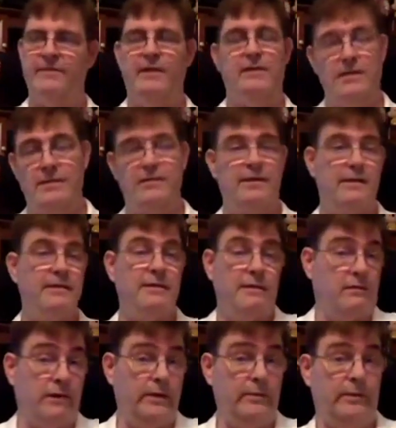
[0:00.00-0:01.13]
just doesn't
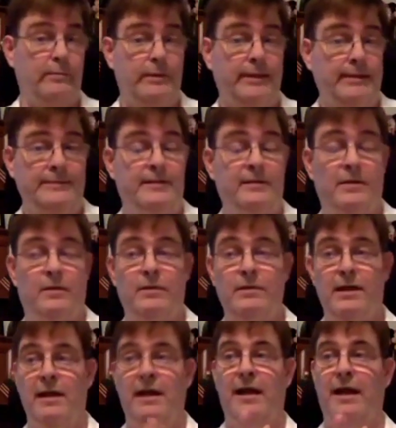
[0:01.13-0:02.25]
agree with it. So,
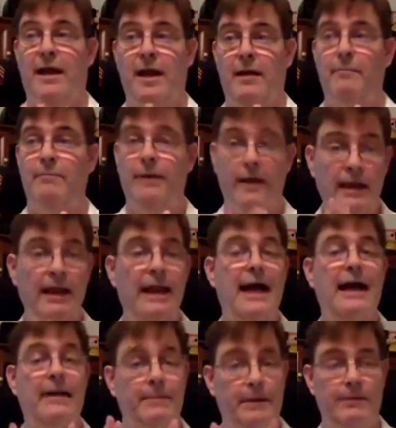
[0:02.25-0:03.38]
but a
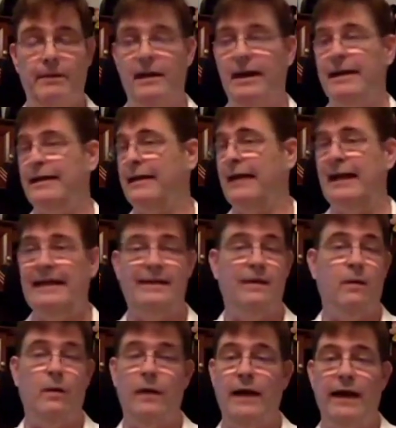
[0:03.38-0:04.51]
lot of people like it. I
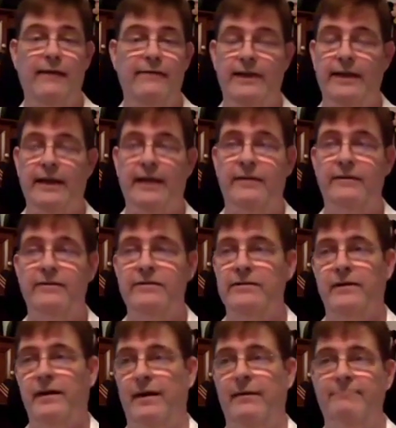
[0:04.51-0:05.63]
don't have any others
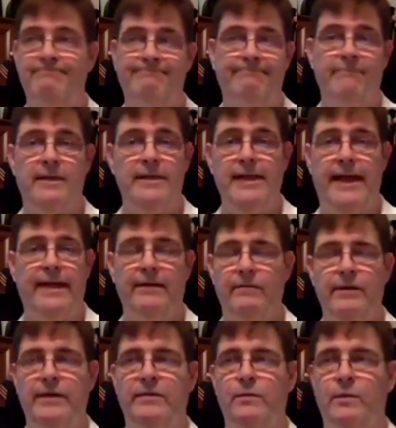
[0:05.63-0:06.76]
that
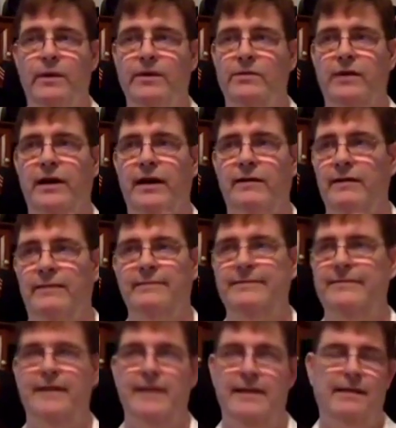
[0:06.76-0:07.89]
we try.
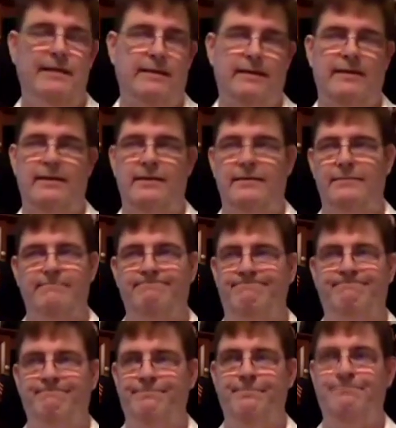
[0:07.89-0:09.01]
The
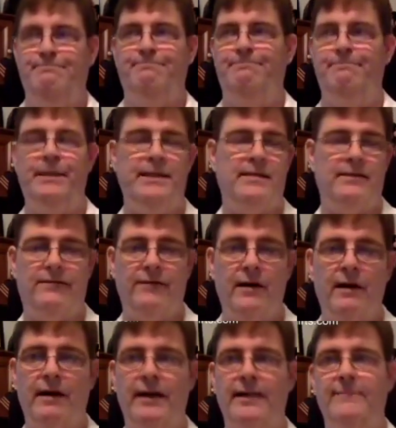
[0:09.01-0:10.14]

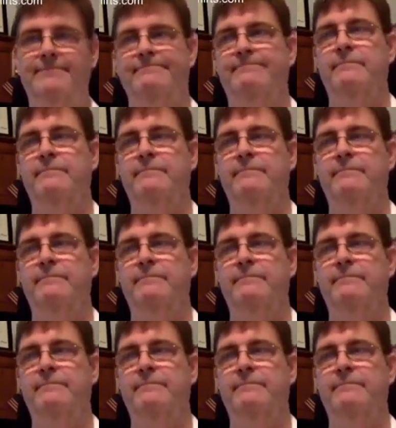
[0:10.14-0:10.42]
Pizzafari,